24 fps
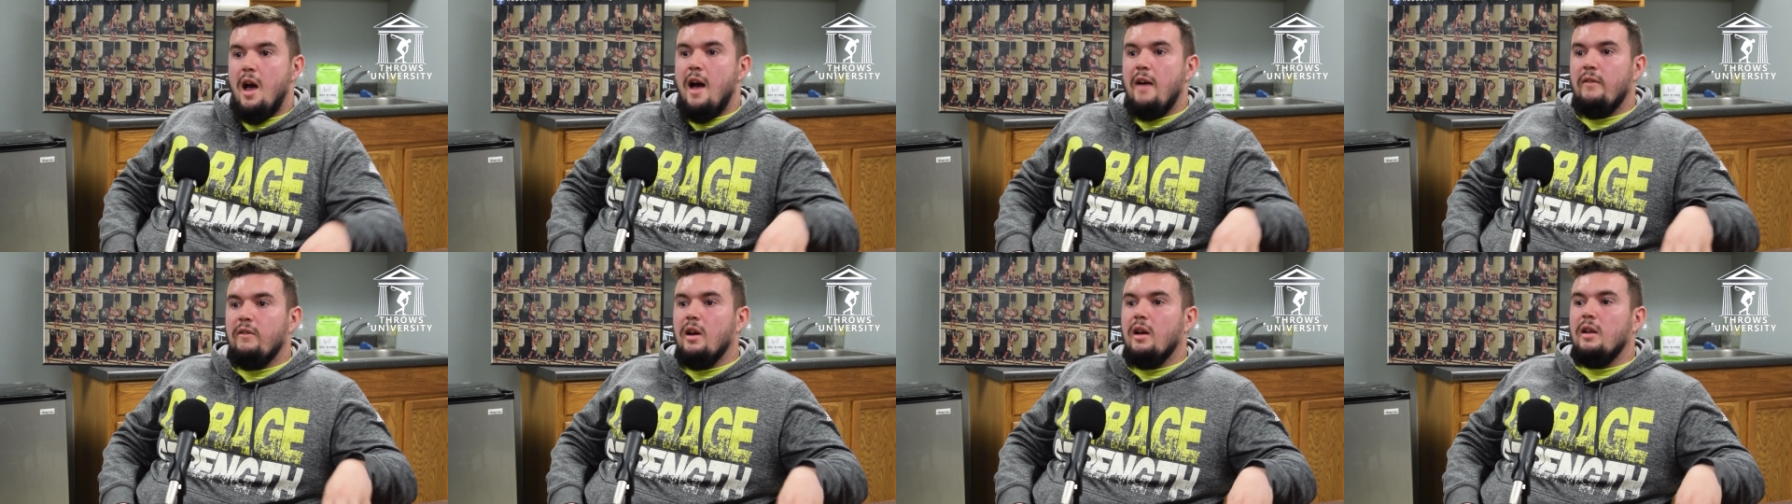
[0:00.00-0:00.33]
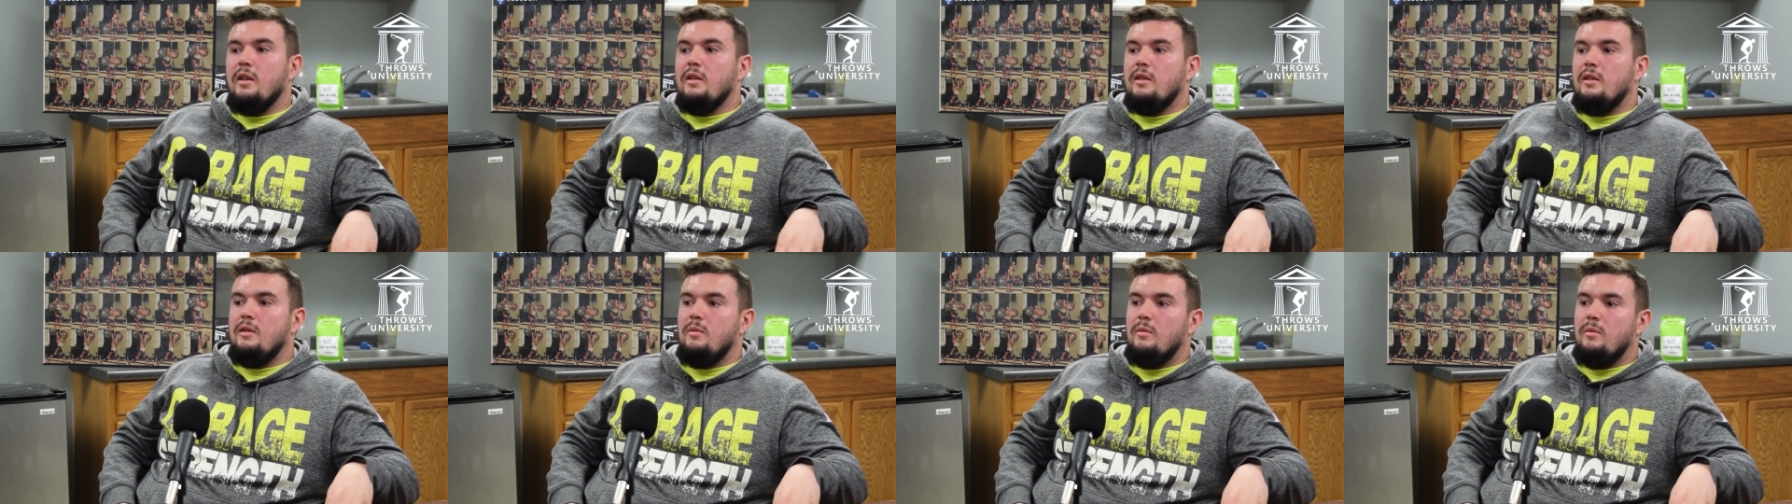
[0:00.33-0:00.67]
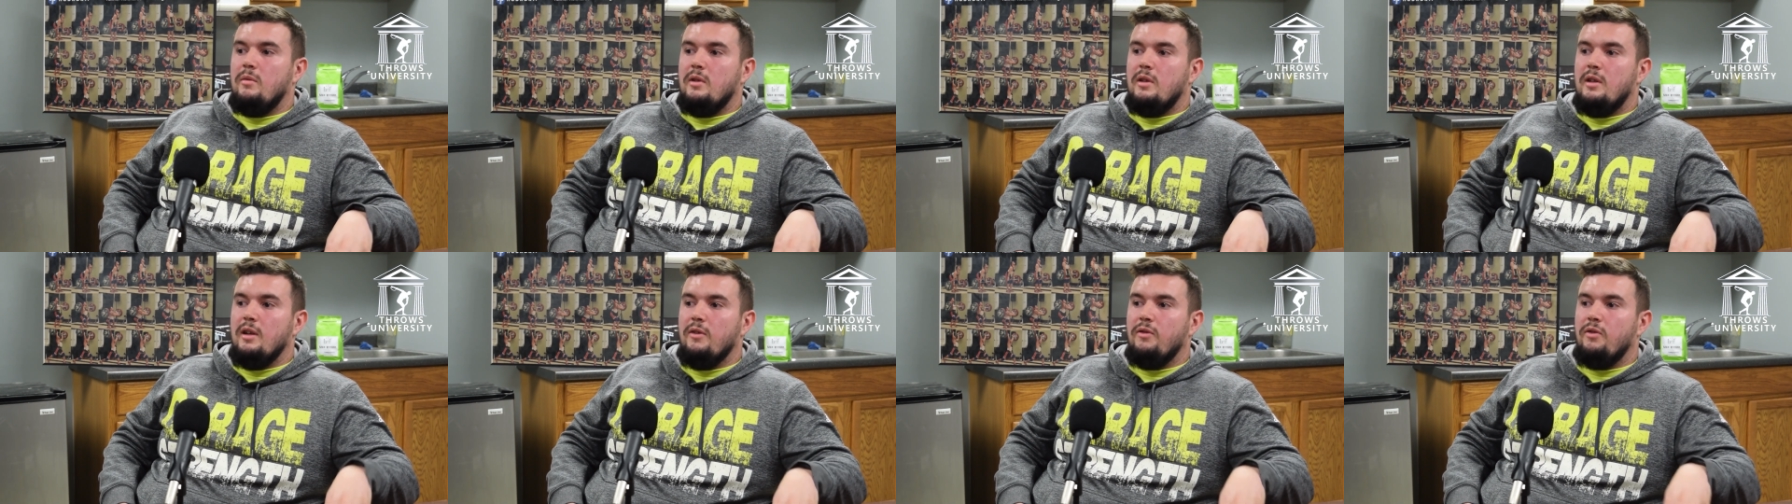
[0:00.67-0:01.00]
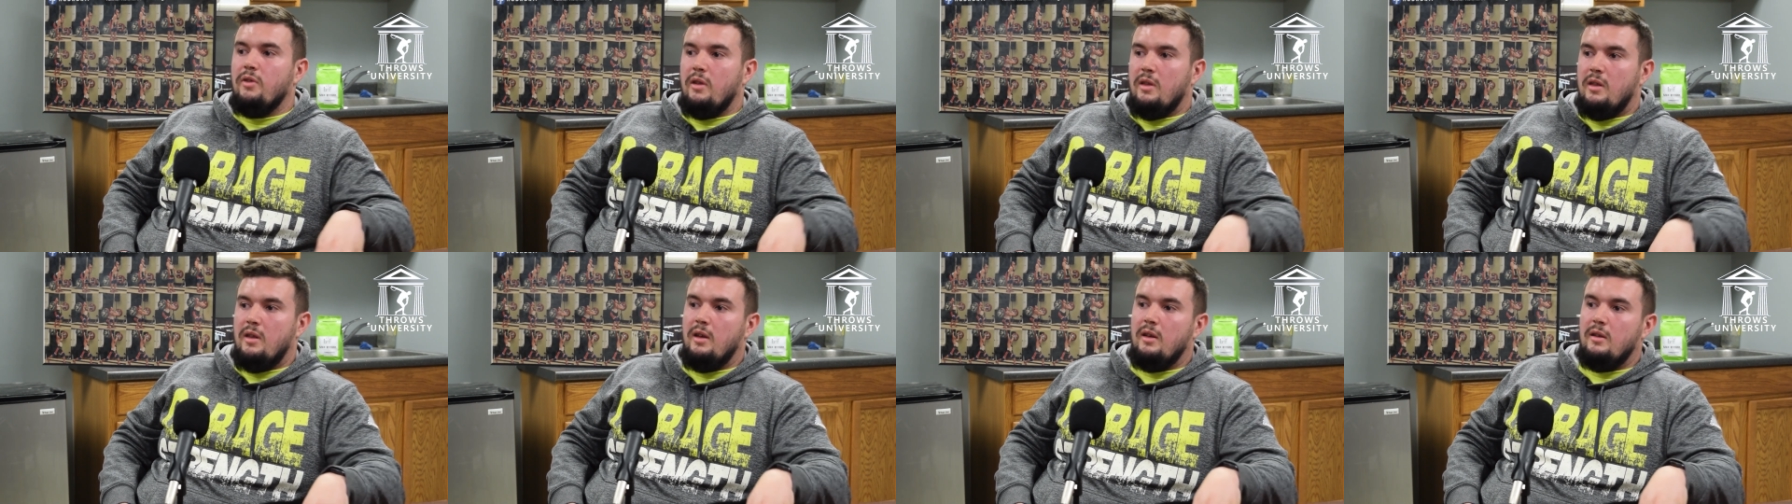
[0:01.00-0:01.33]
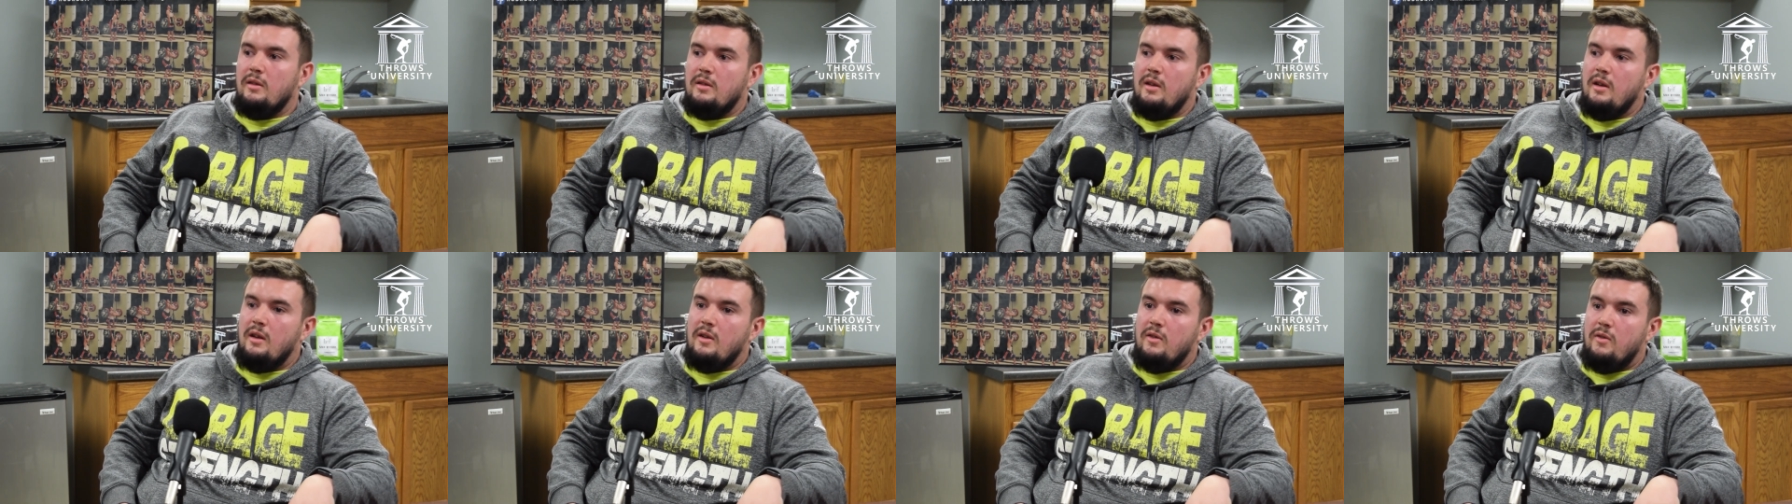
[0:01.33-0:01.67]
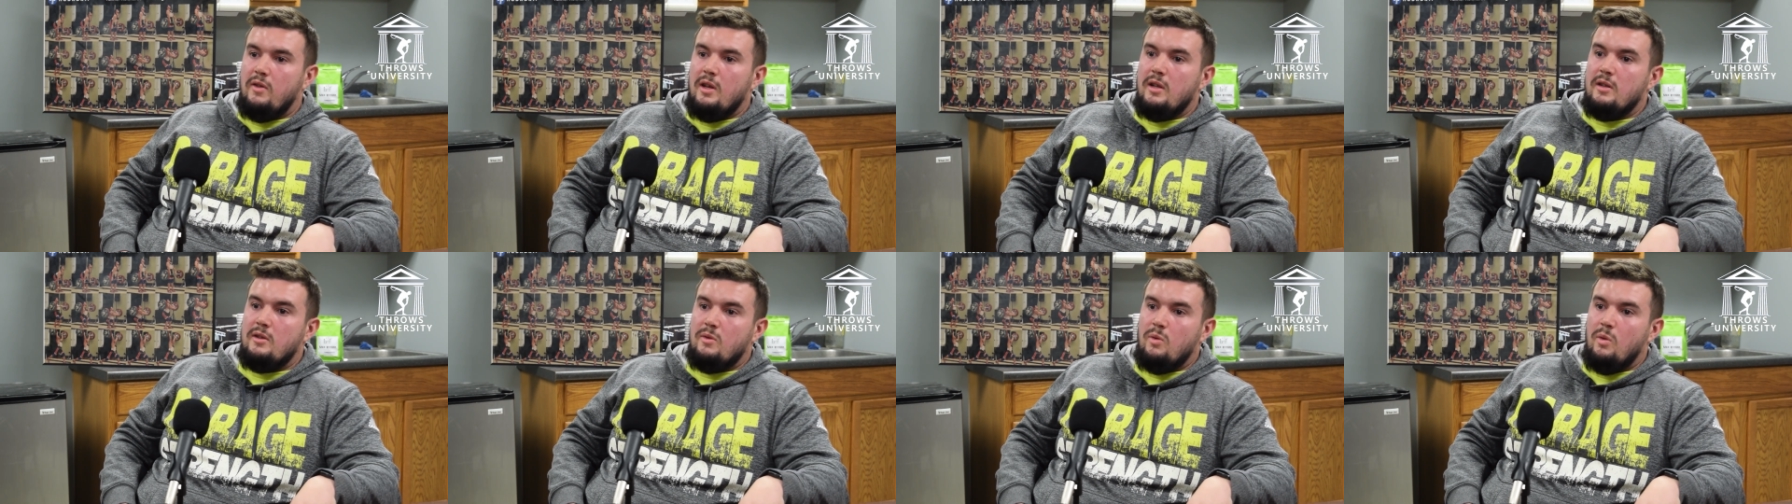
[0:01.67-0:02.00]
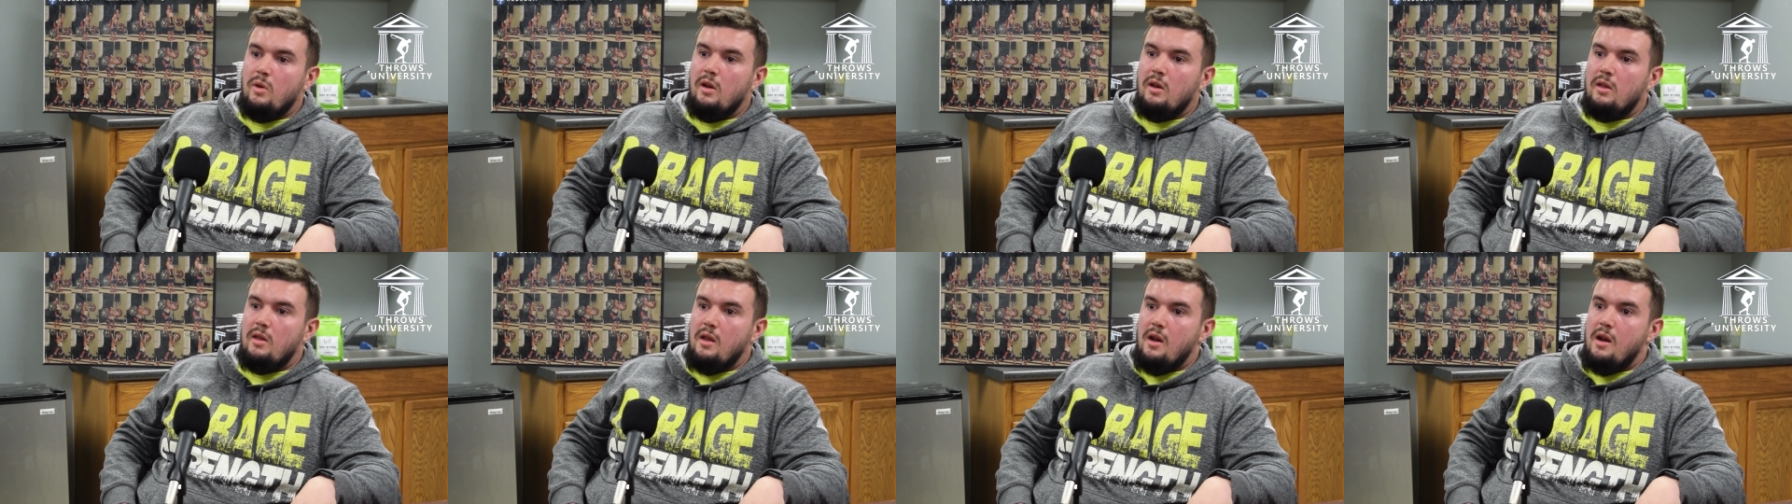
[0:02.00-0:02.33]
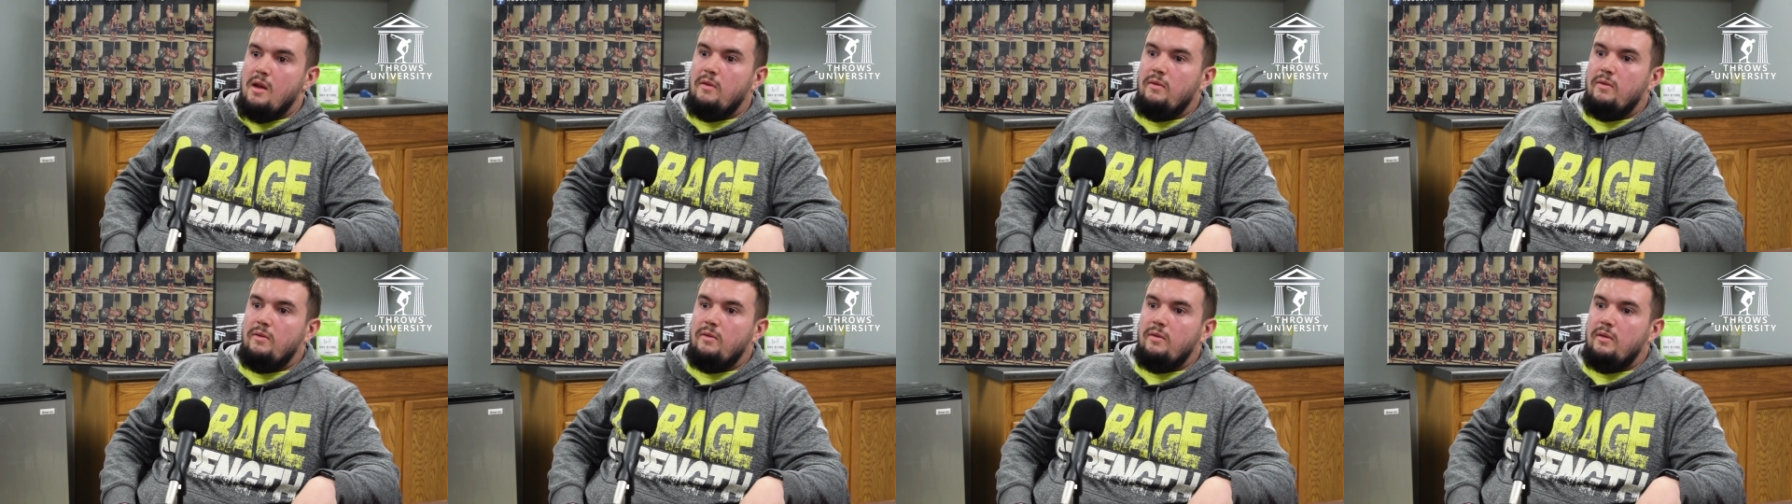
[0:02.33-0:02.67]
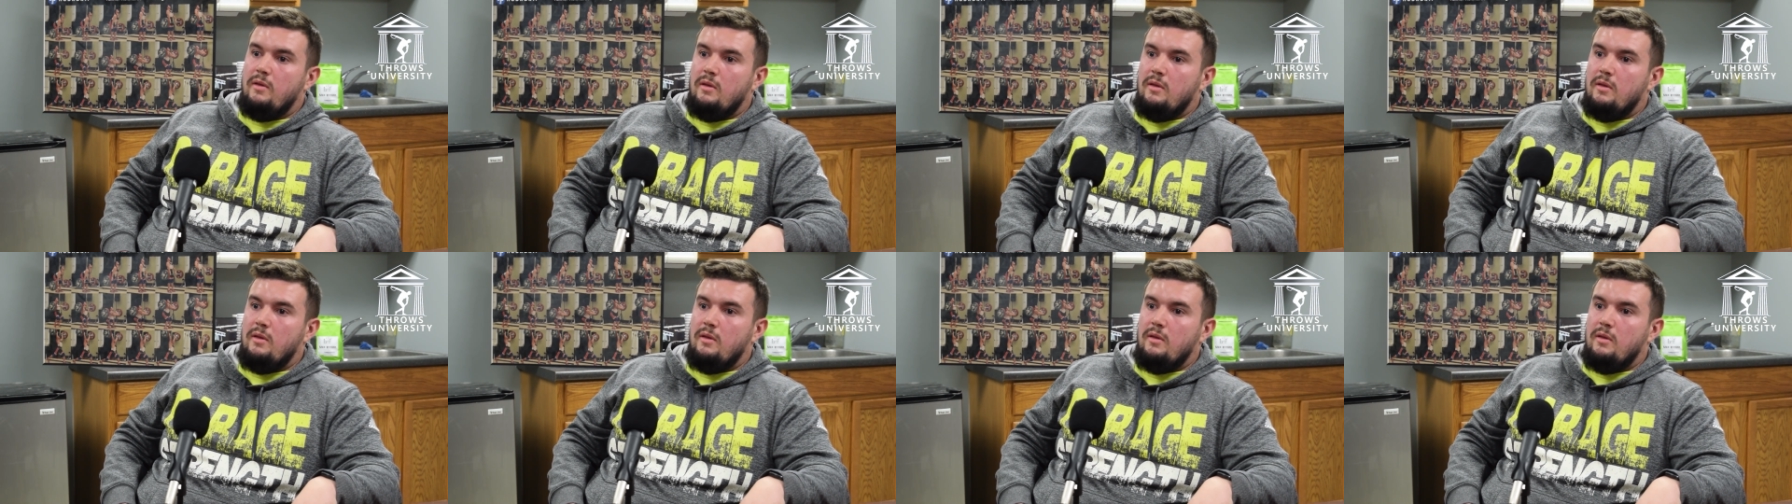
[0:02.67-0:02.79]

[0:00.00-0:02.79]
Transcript: I've gotten different things out of each one that I've